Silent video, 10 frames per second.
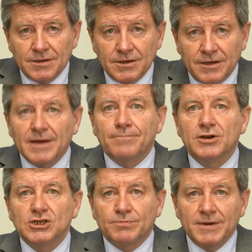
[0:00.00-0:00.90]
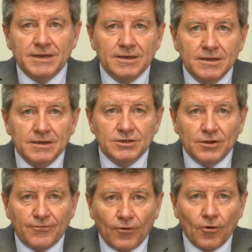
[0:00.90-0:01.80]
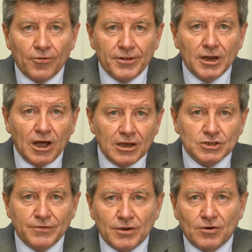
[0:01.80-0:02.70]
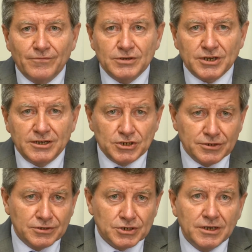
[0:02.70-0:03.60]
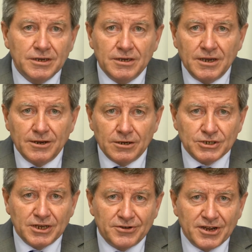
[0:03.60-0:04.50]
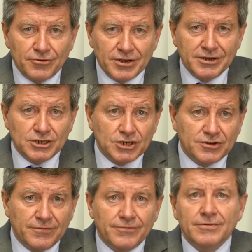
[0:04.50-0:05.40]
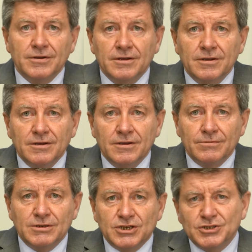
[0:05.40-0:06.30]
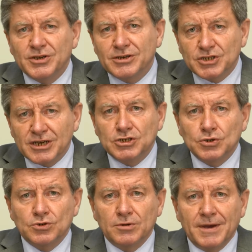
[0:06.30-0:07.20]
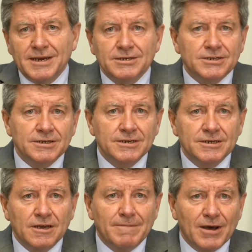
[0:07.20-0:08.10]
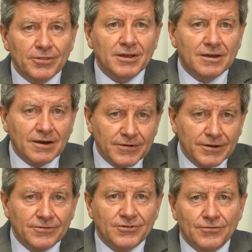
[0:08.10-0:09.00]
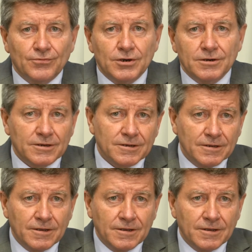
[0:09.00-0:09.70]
And that brings me to the fourth and last of the conversations in our centenary initiative, which is the essential debate about the governance of work.